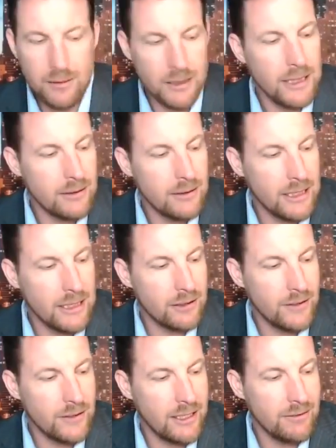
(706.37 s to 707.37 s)
It's a
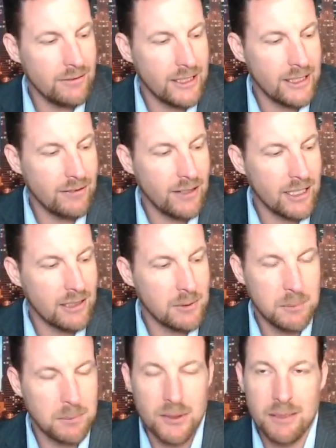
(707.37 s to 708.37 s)
very, very
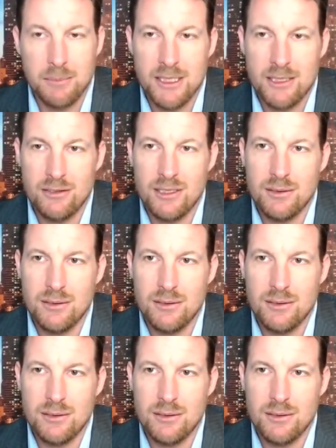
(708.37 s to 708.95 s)
valuable point, because,